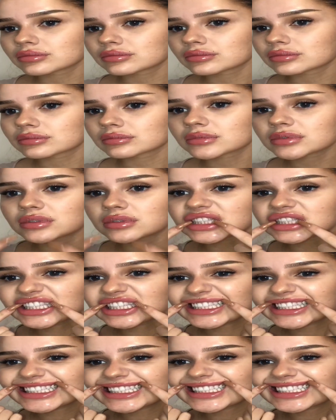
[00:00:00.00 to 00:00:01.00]
TikTok
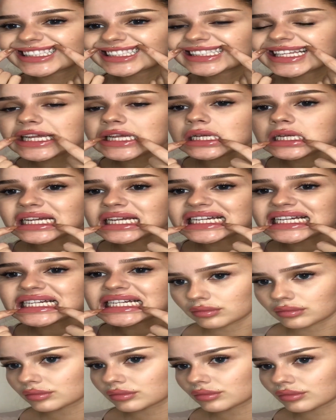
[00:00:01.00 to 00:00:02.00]
is jam-packed
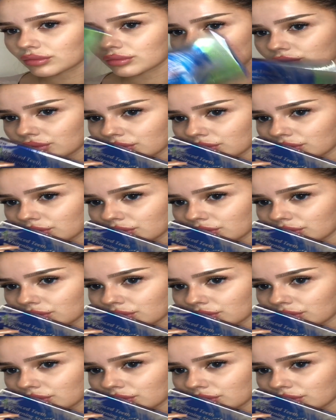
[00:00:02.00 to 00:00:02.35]
with unusual